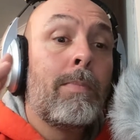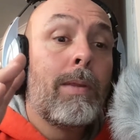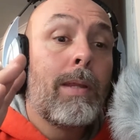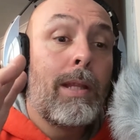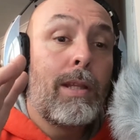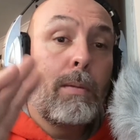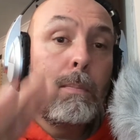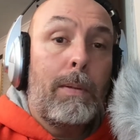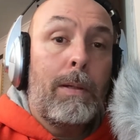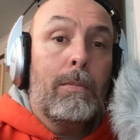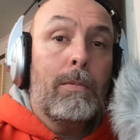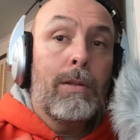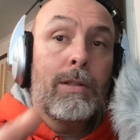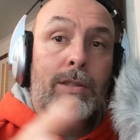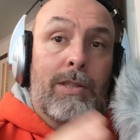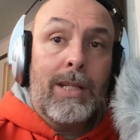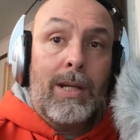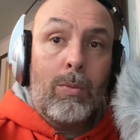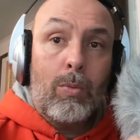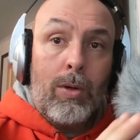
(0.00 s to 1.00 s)
Let the people
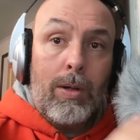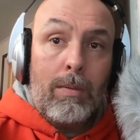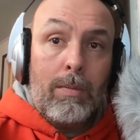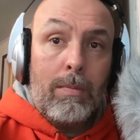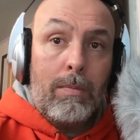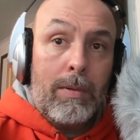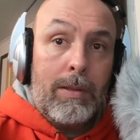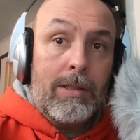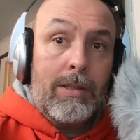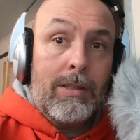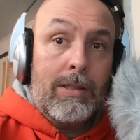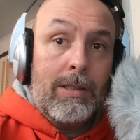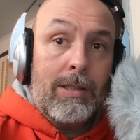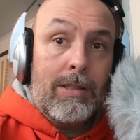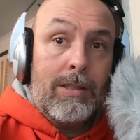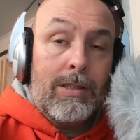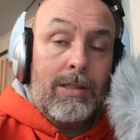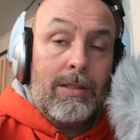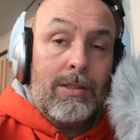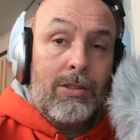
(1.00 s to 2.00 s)
decide what
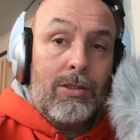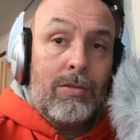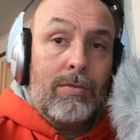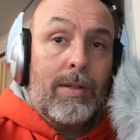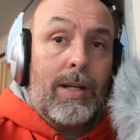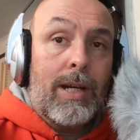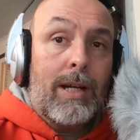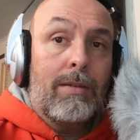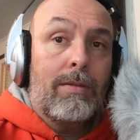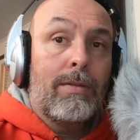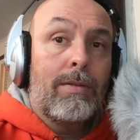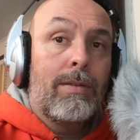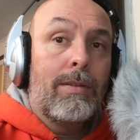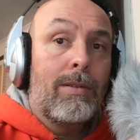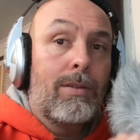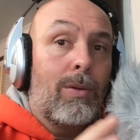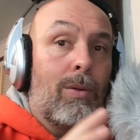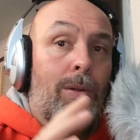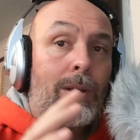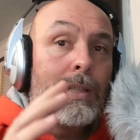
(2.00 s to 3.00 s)
businesses survive.
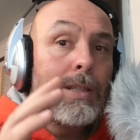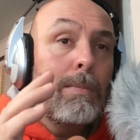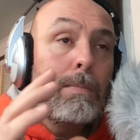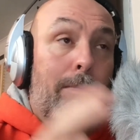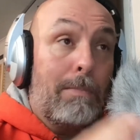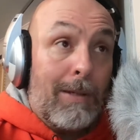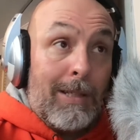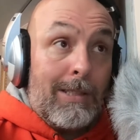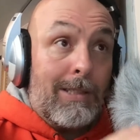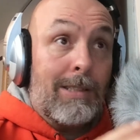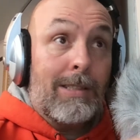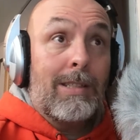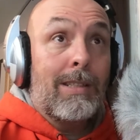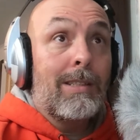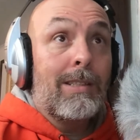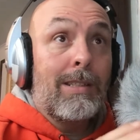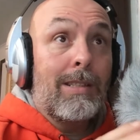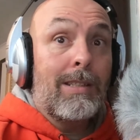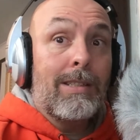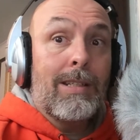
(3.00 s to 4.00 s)
Don't let the
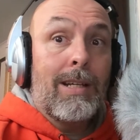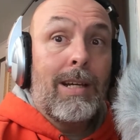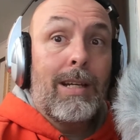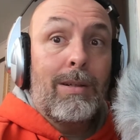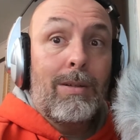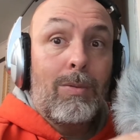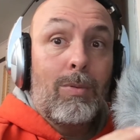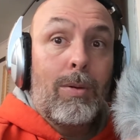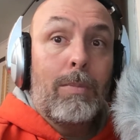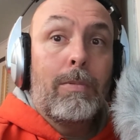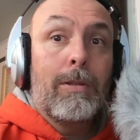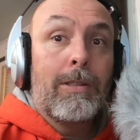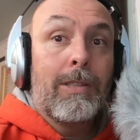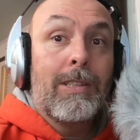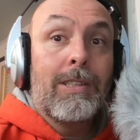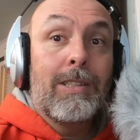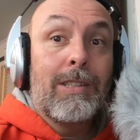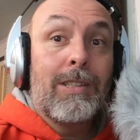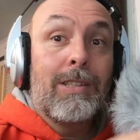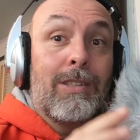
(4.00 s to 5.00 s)
businesses decide what
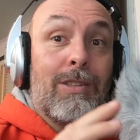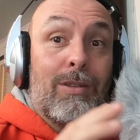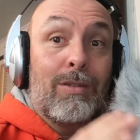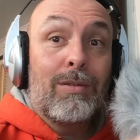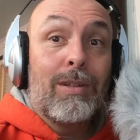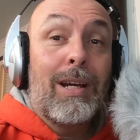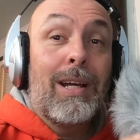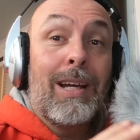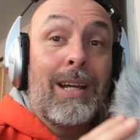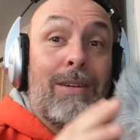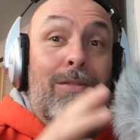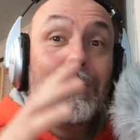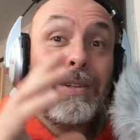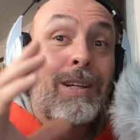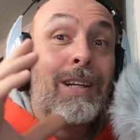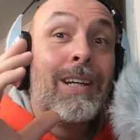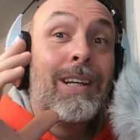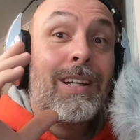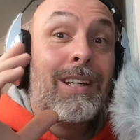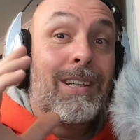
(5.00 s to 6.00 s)
businesses survive.
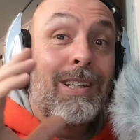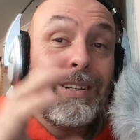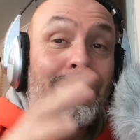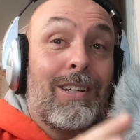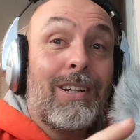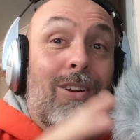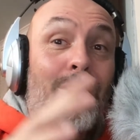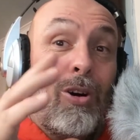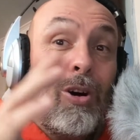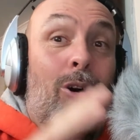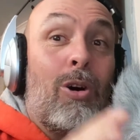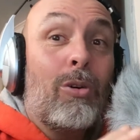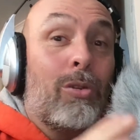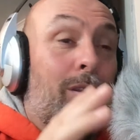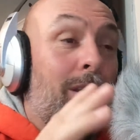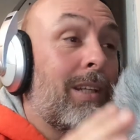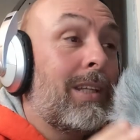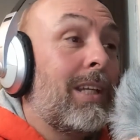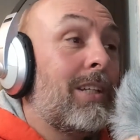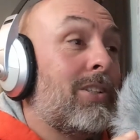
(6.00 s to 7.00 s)
They're going to all
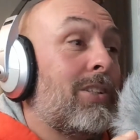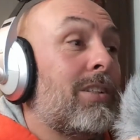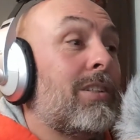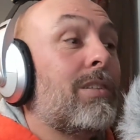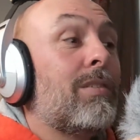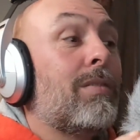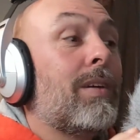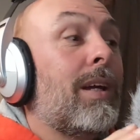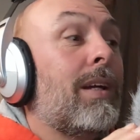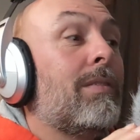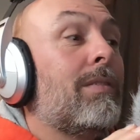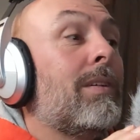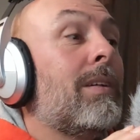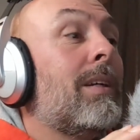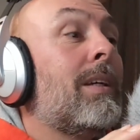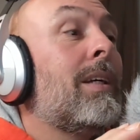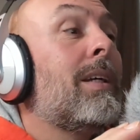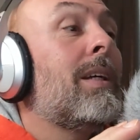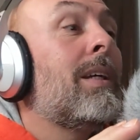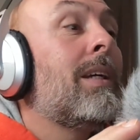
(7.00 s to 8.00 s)
think they should survive.
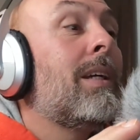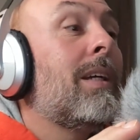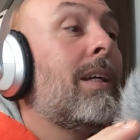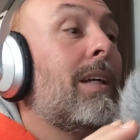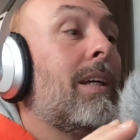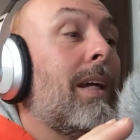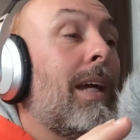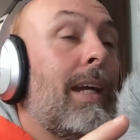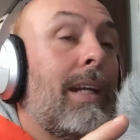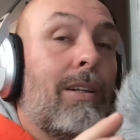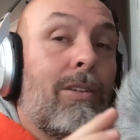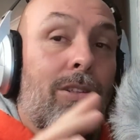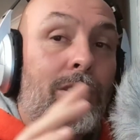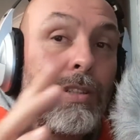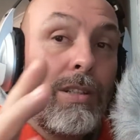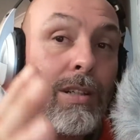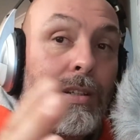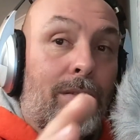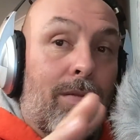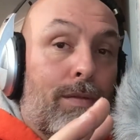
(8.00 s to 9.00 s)
And they're just
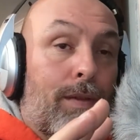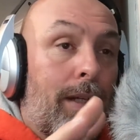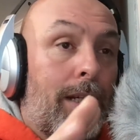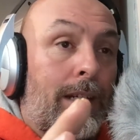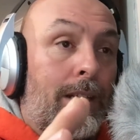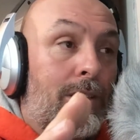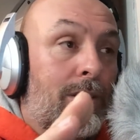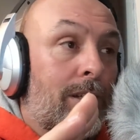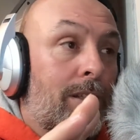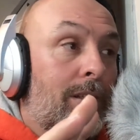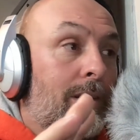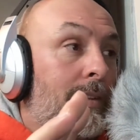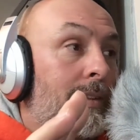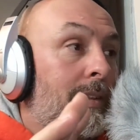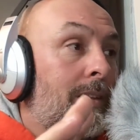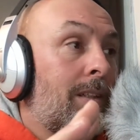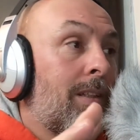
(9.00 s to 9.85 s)
going to fight each other.